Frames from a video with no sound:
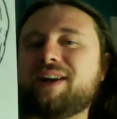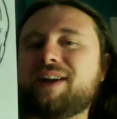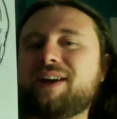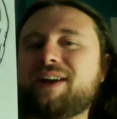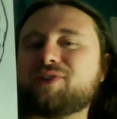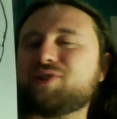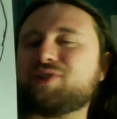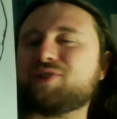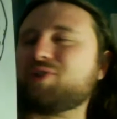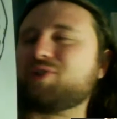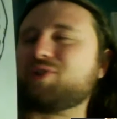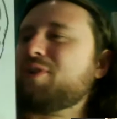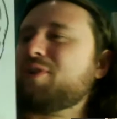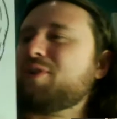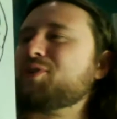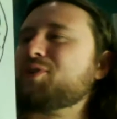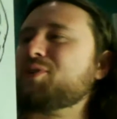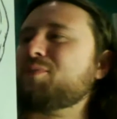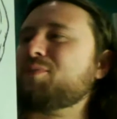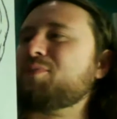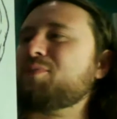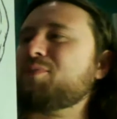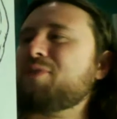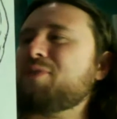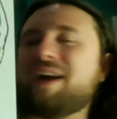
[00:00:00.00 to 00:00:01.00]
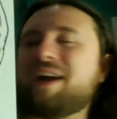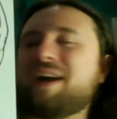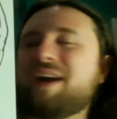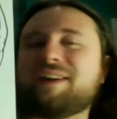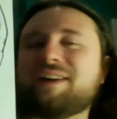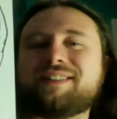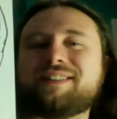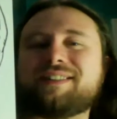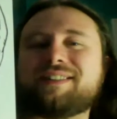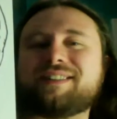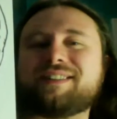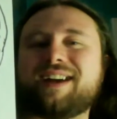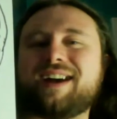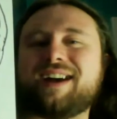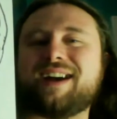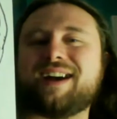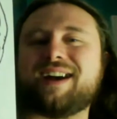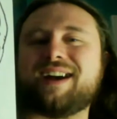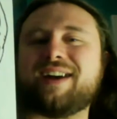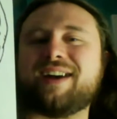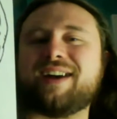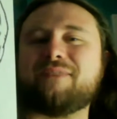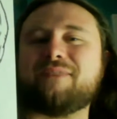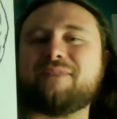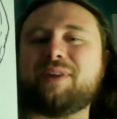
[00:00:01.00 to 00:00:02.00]
Skirmisher product.
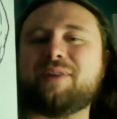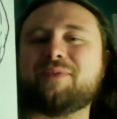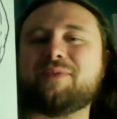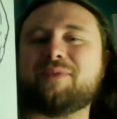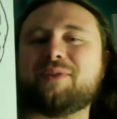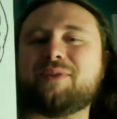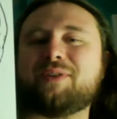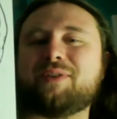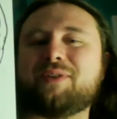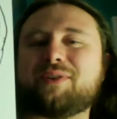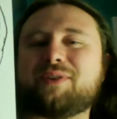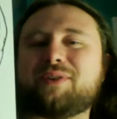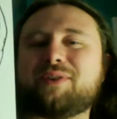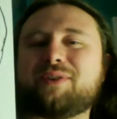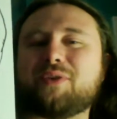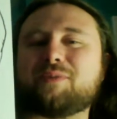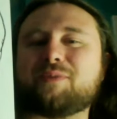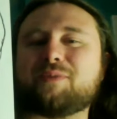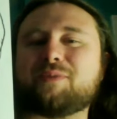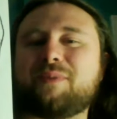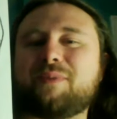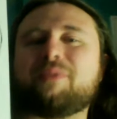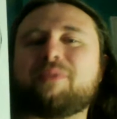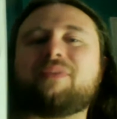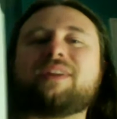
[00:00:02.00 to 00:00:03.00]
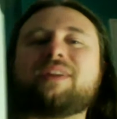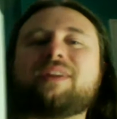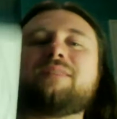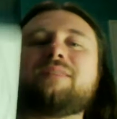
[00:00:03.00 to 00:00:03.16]
We will, of course, be revealing